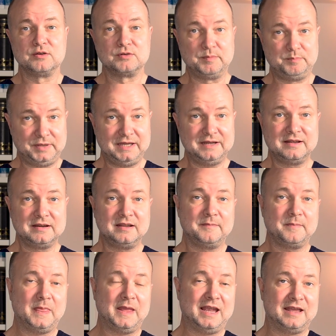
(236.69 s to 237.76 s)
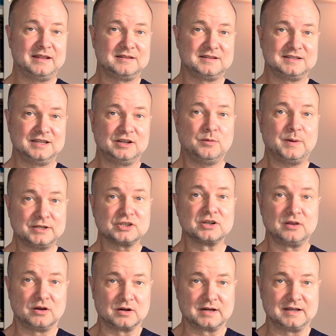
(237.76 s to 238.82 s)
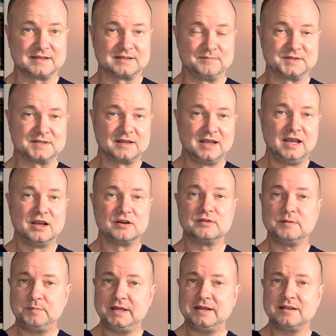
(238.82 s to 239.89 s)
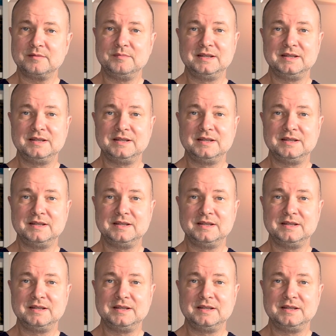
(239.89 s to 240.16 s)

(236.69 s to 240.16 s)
repeated and sequential orgasms. Repeated